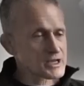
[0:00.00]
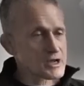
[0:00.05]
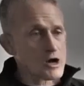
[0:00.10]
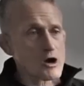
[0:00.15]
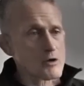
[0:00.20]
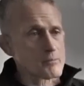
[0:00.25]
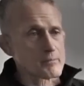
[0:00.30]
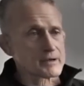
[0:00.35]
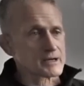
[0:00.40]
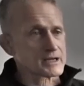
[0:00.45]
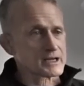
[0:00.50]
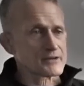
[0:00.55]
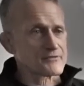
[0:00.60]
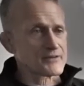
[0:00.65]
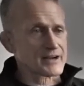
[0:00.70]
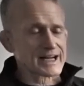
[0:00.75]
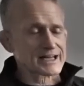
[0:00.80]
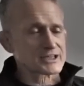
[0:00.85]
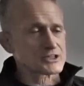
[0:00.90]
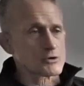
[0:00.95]
say, oh, but
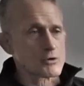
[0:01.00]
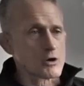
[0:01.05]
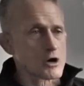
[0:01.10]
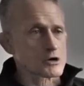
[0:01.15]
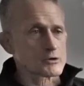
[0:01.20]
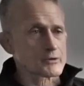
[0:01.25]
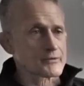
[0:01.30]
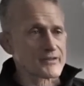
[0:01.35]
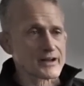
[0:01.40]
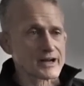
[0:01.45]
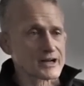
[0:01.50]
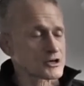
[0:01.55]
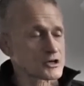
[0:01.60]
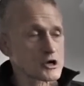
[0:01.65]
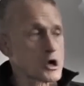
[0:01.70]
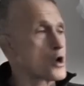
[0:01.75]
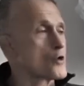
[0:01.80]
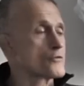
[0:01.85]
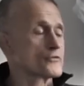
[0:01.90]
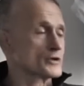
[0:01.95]
if I get too hungry, then I'm
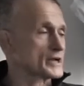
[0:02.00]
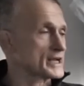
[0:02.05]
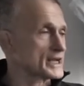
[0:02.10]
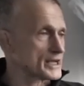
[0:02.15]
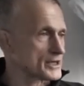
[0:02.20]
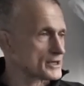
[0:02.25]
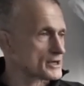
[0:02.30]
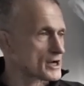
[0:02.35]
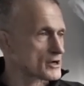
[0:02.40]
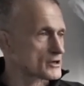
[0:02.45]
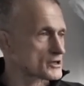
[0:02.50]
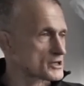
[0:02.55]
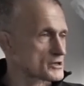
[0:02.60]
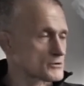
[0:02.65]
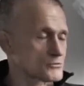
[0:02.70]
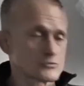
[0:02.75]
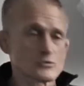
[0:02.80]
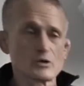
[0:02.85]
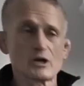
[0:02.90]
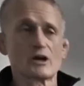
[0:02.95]
going to overeat. I'm going
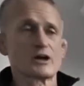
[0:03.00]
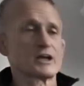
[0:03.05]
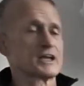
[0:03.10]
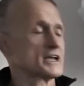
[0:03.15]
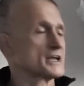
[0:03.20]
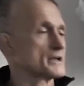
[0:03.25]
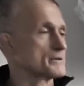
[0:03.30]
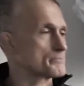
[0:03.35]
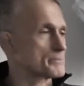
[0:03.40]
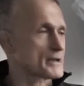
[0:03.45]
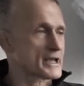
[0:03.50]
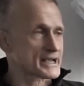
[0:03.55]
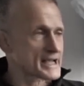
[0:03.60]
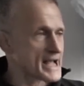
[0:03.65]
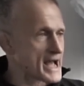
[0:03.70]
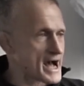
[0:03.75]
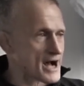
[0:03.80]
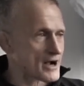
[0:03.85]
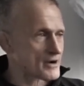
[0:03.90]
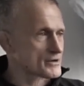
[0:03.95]
to mm-hmm. really
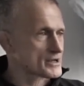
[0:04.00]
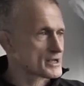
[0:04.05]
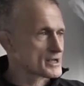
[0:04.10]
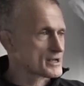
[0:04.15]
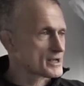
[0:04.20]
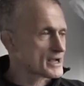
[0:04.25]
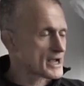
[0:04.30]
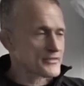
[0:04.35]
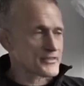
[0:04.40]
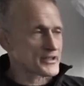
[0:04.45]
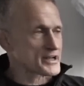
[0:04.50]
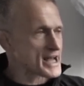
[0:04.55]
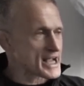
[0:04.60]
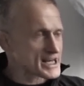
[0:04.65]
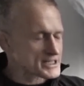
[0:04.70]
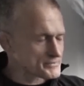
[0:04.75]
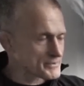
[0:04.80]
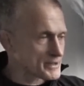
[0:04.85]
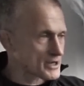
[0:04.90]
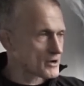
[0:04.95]
pig out at the
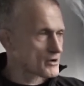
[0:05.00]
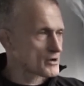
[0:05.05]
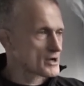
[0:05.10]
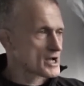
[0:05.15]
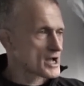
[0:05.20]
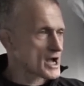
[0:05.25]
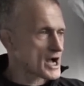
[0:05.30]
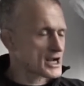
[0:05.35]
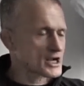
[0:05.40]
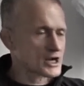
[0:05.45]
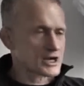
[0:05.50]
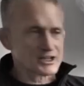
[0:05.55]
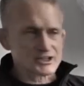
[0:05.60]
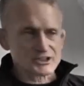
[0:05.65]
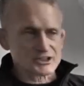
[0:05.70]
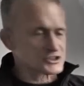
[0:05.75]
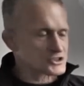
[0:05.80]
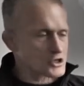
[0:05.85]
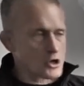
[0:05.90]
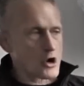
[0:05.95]
next meal. Yeah. I got to
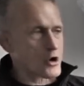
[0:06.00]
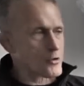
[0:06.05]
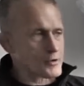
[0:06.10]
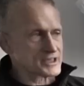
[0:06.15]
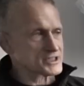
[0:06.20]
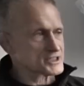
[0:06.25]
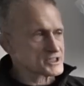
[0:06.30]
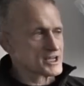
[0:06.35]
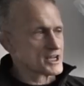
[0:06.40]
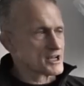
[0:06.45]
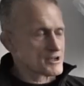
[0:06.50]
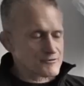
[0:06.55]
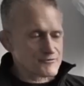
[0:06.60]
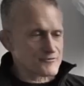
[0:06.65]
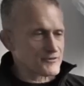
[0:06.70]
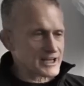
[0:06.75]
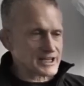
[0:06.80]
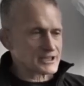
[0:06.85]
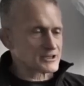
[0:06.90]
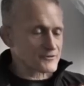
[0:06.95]
just always
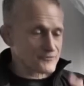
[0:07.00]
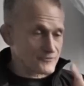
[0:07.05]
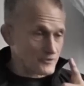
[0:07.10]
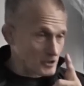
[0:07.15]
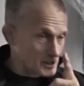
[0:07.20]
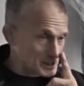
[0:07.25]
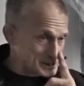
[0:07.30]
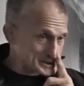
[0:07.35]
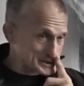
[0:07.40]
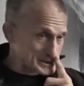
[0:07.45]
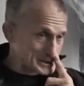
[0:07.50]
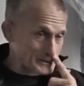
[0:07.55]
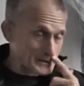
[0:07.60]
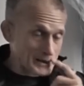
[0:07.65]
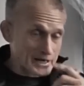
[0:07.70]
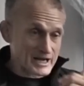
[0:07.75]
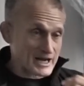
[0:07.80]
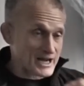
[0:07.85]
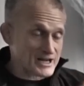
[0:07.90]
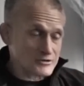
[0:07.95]
feed the furnace
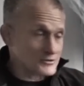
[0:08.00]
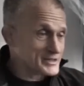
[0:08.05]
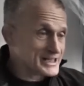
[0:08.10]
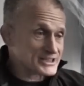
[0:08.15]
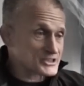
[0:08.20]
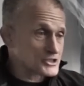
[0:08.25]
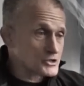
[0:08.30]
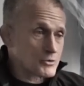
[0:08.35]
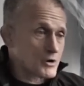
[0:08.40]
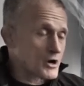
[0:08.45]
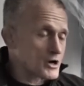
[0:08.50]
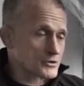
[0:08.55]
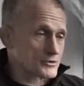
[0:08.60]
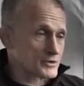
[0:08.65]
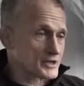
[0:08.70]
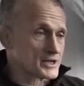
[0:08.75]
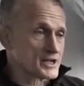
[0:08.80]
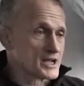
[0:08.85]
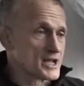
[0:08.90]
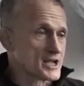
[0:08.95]
so I, I don't get too
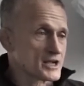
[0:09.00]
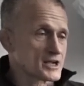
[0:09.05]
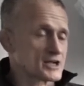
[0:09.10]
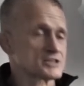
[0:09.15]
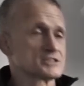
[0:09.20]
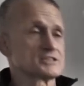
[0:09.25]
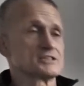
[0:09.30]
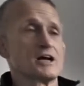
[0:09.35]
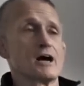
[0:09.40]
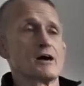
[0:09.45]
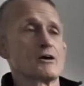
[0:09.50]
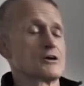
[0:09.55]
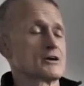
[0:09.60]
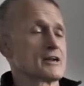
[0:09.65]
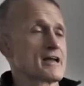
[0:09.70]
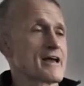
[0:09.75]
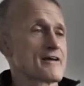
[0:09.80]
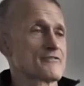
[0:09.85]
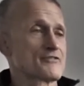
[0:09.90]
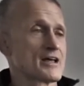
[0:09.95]
hungry because I'm
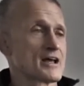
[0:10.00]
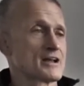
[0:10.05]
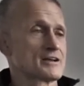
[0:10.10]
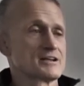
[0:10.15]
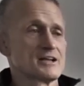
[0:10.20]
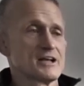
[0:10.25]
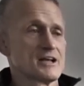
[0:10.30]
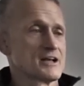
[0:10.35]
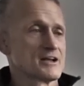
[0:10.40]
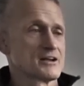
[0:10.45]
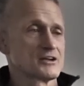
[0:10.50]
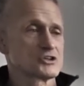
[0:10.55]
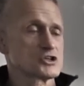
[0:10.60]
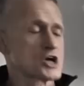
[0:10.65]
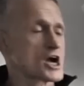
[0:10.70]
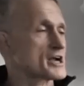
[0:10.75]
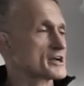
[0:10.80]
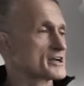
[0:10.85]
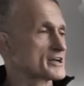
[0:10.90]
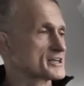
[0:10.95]
going to have that
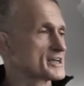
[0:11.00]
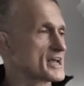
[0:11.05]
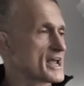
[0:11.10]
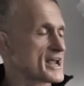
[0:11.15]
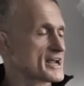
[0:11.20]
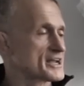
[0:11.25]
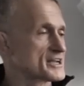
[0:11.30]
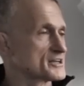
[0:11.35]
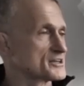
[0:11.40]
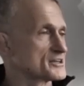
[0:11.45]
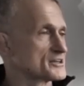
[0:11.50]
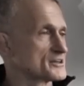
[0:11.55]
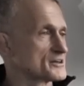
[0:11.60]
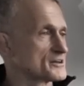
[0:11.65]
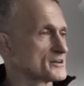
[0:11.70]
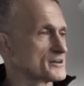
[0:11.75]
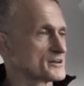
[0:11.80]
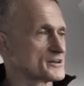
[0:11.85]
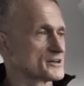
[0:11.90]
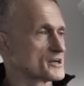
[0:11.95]
chocolate cake
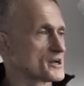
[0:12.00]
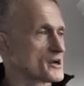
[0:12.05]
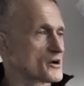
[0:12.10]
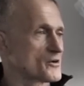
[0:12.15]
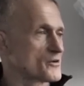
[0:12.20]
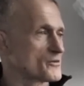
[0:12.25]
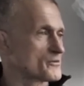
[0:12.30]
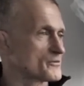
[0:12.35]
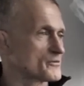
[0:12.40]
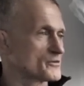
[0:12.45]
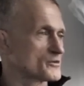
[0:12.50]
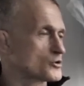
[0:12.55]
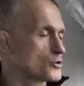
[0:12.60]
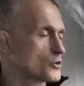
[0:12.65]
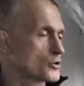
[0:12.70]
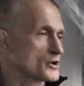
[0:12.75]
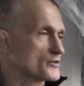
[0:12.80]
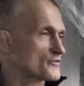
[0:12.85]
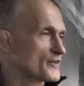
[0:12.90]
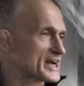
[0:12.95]
and you know
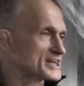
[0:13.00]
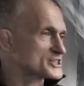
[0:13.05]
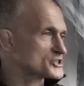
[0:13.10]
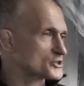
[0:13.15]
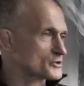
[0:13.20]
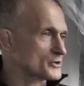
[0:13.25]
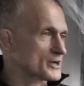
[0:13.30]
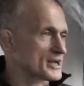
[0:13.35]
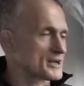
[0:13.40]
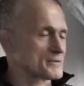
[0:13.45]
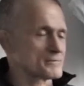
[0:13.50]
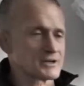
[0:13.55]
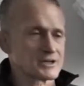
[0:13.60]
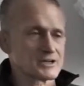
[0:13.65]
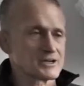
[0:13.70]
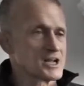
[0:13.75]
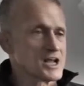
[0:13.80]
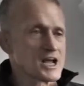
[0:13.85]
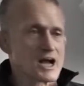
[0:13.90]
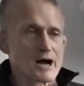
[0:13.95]
quart of ice cream
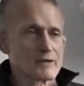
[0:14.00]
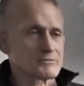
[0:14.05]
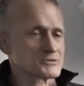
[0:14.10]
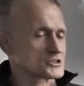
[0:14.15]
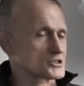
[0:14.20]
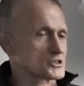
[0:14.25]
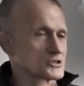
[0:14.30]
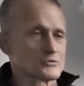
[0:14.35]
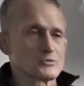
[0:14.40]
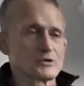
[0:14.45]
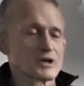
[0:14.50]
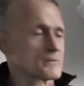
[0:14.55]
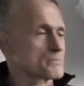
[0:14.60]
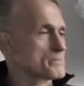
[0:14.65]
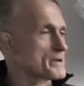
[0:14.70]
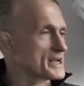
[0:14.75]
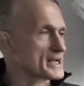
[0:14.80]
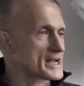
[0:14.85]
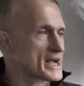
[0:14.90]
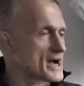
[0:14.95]
and I'm just going to really
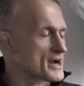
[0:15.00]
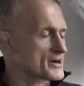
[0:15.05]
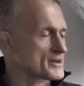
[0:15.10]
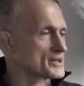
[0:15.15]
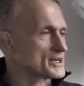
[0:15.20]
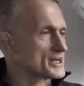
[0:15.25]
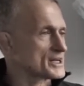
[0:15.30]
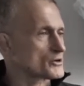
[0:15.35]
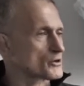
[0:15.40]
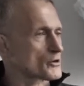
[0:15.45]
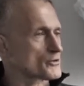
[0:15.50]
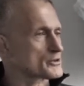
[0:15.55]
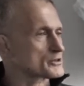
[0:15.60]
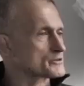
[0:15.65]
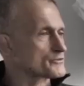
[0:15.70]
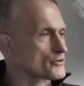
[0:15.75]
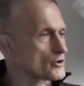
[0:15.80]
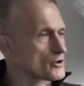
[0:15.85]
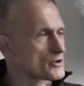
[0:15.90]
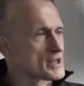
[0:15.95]
pig out and eat all
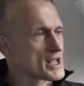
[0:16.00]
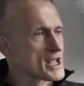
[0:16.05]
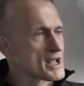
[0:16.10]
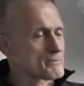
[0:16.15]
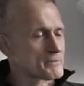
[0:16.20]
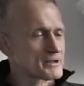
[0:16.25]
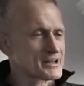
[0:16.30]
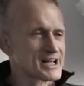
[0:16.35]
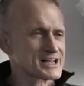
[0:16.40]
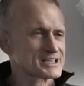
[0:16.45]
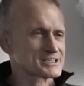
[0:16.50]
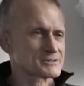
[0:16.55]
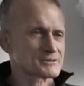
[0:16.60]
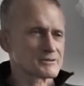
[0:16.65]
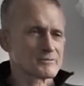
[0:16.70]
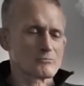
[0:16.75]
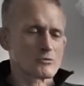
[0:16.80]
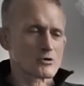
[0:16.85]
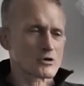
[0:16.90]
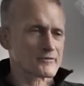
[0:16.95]
this food. But
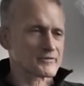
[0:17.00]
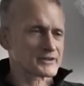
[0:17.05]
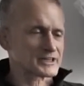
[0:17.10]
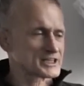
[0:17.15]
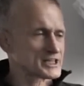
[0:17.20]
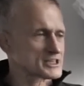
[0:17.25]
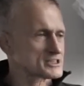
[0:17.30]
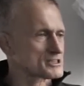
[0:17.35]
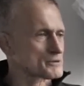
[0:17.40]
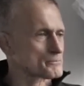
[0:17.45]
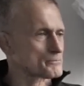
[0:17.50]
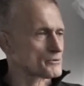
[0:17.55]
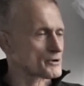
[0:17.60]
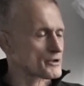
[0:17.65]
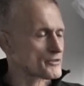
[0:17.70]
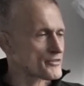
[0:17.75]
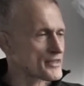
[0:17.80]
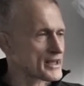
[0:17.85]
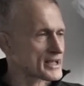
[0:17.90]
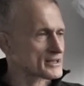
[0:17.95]
that's more of a
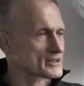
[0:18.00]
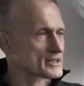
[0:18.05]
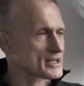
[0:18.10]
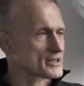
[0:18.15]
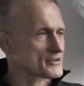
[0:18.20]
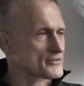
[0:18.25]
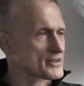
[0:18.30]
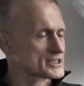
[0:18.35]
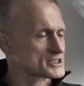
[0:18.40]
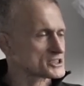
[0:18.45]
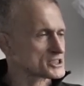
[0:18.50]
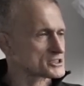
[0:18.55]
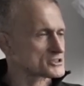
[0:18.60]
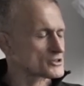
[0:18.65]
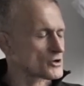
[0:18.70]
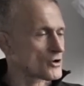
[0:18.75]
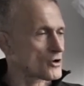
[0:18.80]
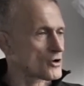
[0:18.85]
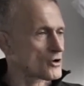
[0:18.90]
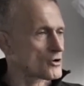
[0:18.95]
discipline thing. That that's
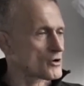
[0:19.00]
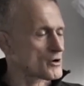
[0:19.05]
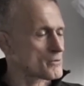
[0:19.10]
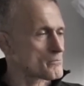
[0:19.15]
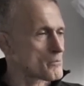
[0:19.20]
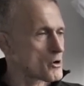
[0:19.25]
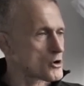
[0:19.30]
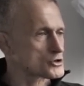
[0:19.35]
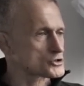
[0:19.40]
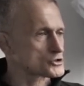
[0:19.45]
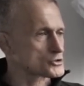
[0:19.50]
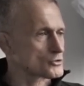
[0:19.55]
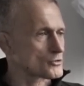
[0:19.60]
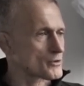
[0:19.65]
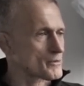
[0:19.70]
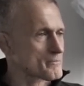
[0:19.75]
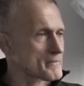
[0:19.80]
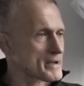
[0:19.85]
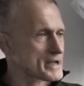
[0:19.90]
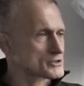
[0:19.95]
just all
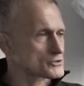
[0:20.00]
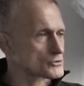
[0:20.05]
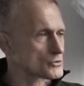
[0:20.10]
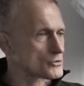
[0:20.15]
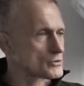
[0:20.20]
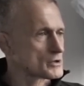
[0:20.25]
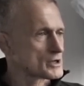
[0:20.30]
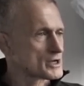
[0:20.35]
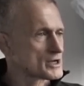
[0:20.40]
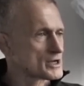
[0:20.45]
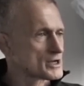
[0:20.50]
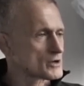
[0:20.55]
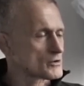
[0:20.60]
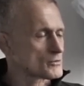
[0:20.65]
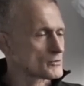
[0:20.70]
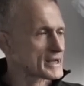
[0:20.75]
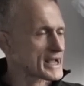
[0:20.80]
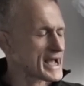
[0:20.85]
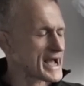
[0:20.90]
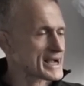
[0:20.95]
emotional and mental
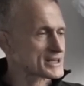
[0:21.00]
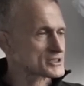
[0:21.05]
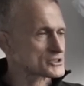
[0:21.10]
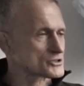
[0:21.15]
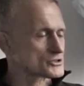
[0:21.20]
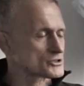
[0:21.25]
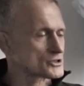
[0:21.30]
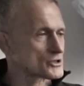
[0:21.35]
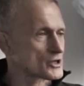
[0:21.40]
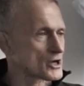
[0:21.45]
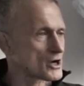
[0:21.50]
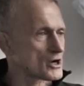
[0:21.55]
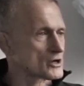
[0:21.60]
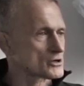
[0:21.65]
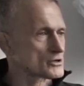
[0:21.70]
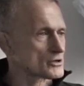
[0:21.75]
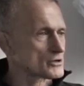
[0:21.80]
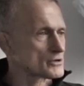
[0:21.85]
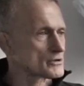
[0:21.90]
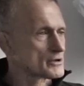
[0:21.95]
yeah. reaction to the
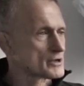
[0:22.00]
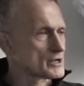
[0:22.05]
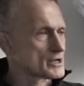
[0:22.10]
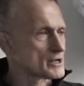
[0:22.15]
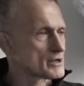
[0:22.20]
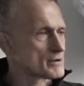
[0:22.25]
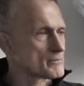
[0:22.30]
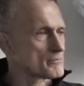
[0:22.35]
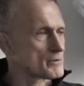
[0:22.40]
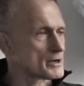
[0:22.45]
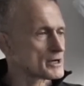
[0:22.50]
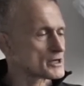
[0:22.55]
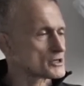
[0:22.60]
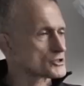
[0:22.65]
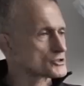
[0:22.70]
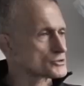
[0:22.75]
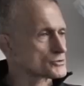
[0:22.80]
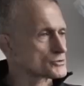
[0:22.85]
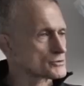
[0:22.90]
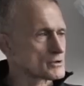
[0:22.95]
hunger. Yeah. But
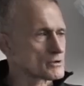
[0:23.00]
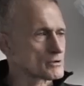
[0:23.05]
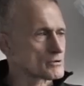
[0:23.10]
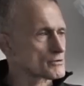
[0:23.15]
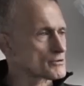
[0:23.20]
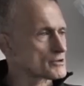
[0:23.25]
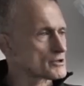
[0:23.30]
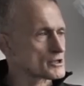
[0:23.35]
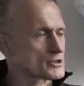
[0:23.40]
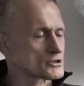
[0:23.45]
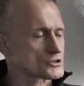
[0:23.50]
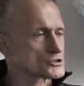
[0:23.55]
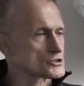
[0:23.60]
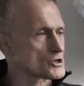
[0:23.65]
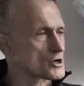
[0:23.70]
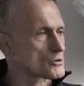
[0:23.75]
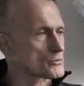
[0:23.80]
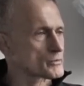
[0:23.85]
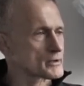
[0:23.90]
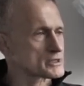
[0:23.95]
in truth, there's
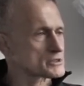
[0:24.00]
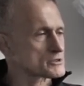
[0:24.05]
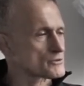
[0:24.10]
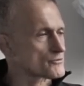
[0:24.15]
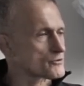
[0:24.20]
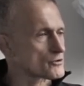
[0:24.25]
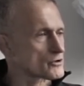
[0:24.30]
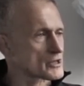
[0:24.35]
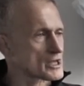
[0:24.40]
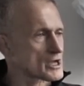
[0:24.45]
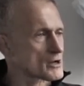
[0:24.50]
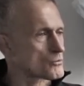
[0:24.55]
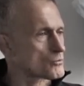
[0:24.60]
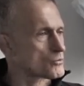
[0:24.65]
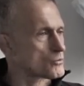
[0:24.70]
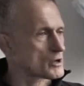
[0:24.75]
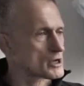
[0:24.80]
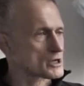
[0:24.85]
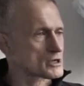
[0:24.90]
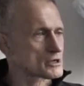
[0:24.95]
no reason for
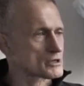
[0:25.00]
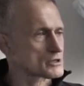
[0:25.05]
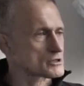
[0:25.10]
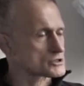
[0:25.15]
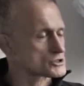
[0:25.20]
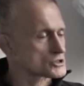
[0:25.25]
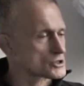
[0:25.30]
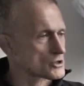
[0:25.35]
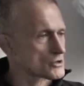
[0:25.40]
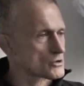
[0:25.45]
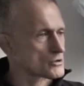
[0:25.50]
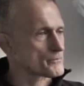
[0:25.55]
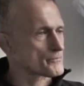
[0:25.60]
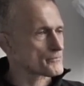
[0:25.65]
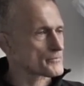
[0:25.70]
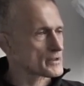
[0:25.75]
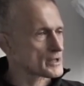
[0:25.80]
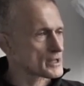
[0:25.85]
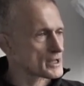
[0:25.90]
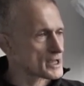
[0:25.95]
that whatsoever
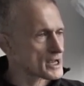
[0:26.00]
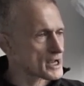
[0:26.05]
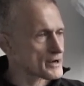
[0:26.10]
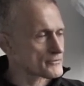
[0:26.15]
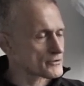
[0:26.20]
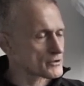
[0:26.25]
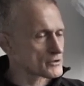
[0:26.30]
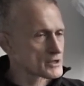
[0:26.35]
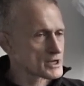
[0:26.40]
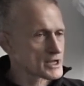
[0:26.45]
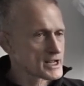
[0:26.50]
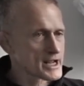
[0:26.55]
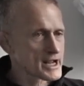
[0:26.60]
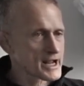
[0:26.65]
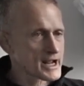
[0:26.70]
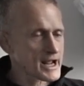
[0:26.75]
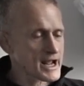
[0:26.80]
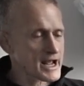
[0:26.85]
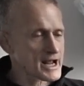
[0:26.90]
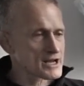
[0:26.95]
ever.
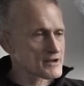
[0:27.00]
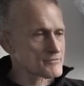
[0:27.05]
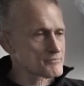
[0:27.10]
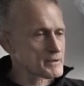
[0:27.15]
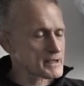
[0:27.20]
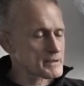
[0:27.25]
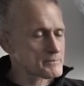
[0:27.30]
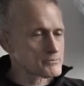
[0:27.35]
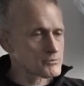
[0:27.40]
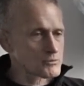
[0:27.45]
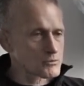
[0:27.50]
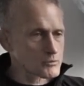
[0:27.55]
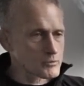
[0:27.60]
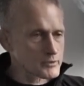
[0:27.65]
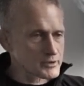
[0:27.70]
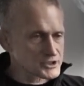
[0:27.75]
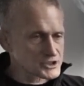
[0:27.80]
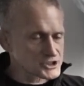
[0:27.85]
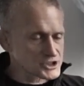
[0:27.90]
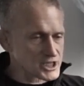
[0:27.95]
Mm-hmm. And if people
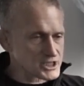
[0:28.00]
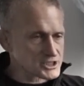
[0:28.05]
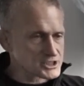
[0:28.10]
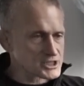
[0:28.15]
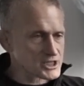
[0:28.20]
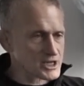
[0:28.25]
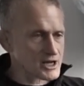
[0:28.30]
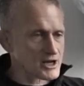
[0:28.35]
would just